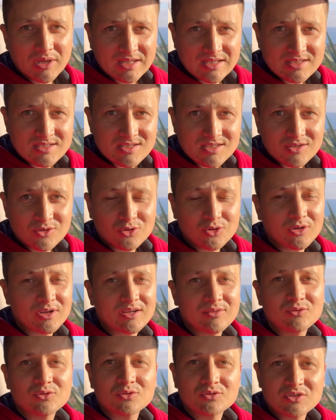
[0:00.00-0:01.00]
plates. You don't
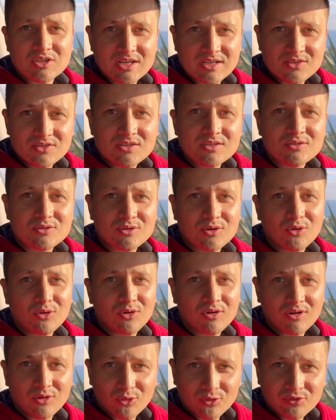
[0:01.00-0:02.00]
have to change it so
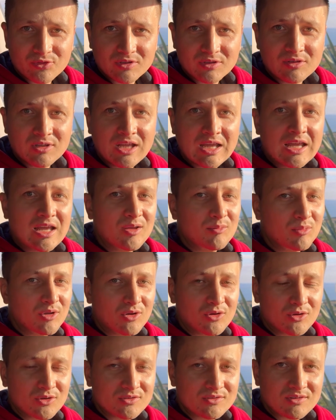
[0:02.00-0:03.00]
often,
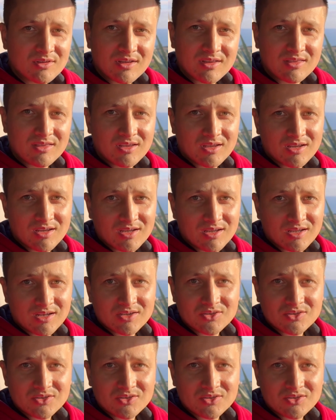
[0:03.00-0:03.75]
because the